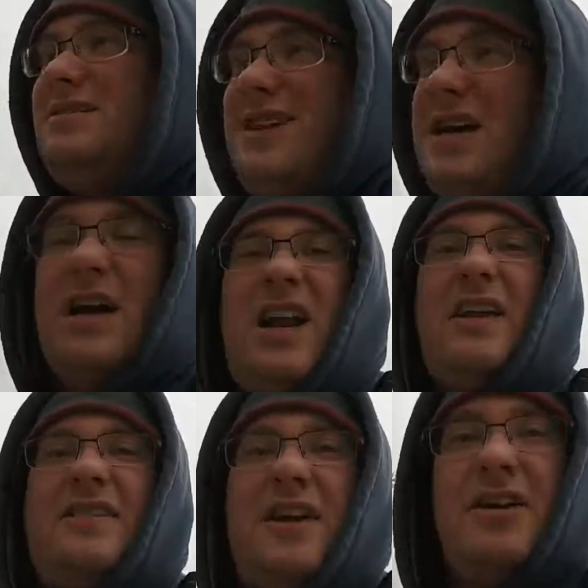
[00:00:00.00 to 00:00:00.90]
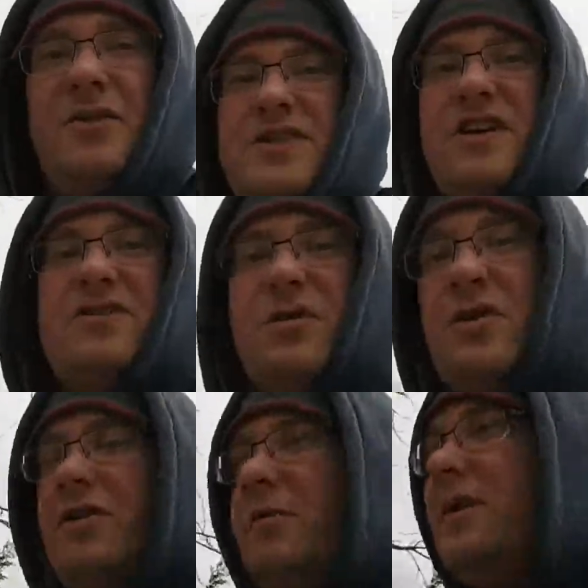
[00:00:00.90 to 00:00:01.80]
yeah, I like sticking to a
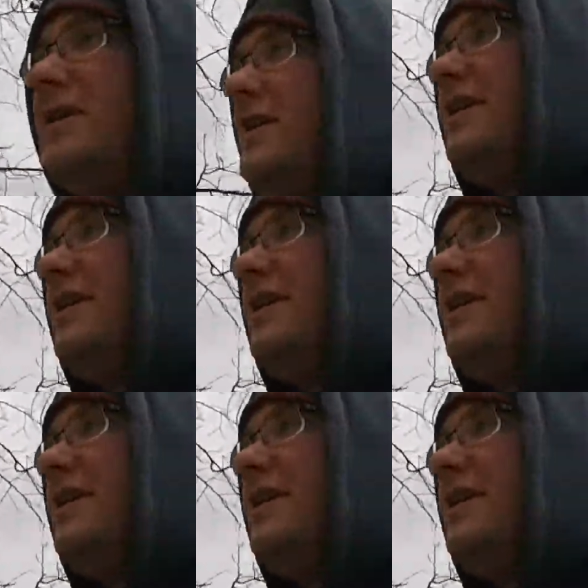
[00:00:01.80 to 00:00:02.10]
schedule a little bit.